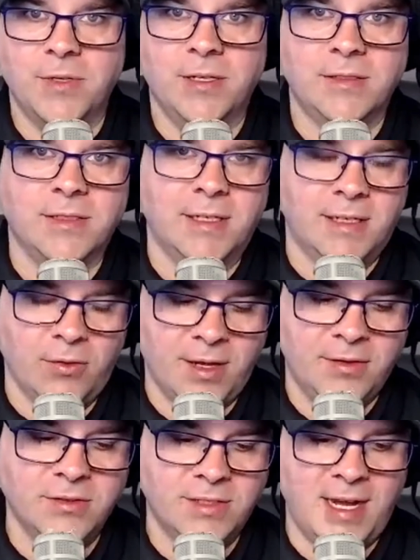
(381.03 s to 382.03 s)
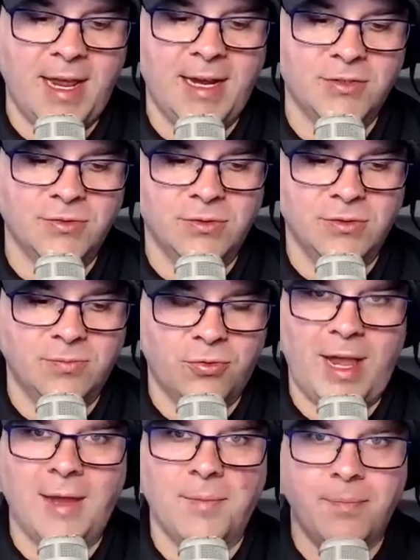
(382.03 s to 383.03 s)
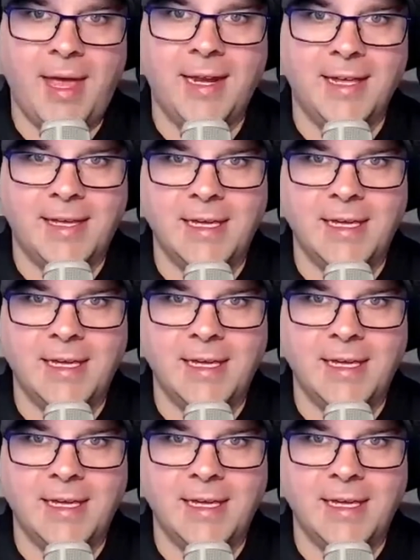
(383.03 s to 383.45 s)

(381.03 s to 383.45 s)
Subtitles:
but it's like, okay, there's an actual pragmatic